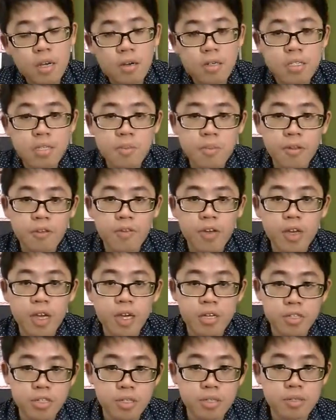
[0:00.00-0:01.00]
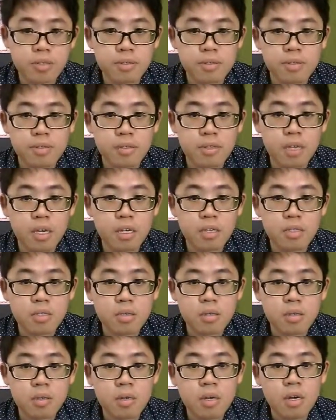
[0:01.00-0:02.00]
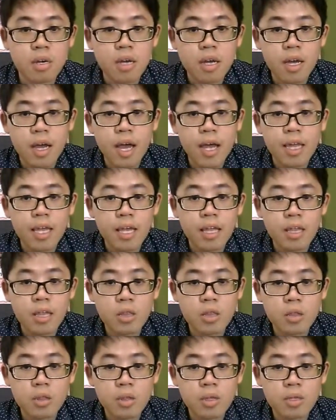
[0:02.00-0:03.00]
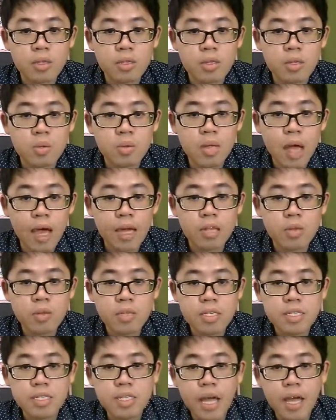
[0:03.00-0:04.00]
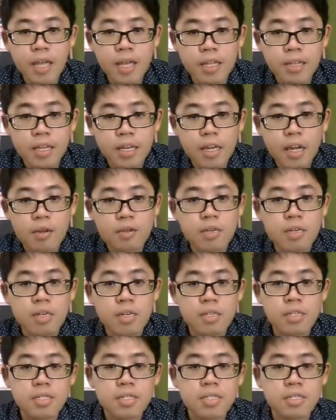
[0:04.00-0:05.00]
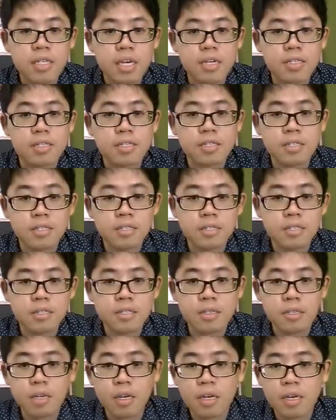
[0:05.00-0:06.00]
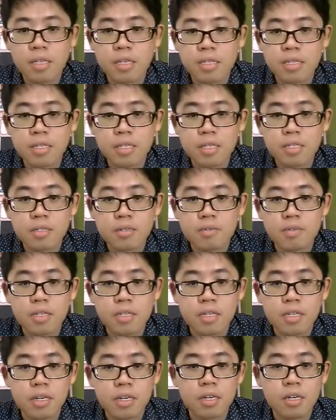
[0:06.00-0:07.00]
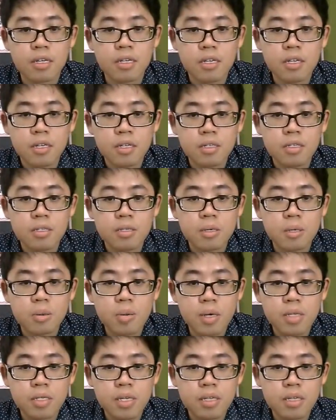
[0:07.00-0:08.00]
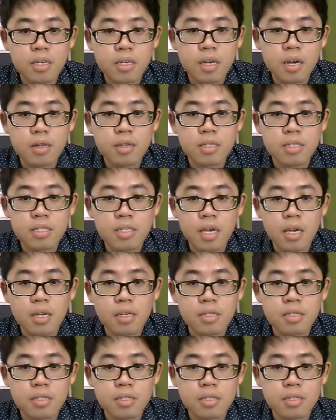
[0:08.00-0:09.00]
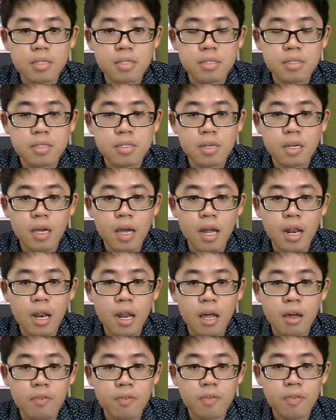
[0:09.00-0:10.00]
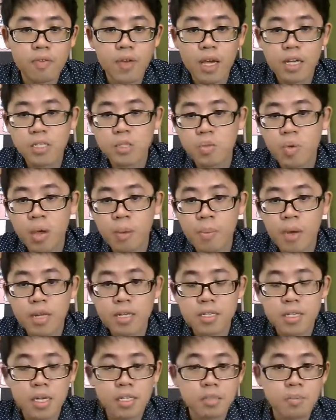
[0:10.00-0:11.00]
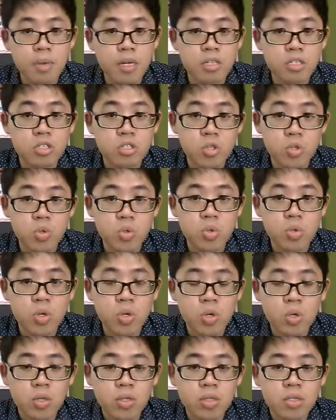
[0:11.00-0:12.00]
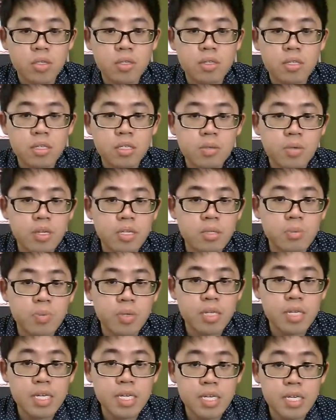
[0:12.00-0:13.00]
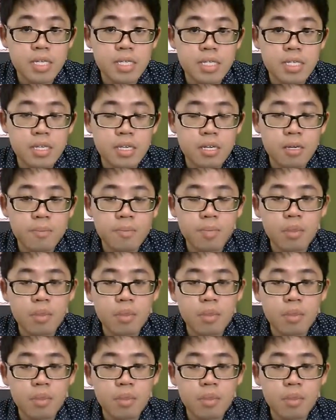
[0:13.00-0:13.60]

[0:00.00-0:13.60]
or simplification. Okay, so I notice that I can take out the 6. Okay, the 6 over here. So once I take out the 6, okay, I'm left with x squared minus x minus 2. So this one is pretty easy.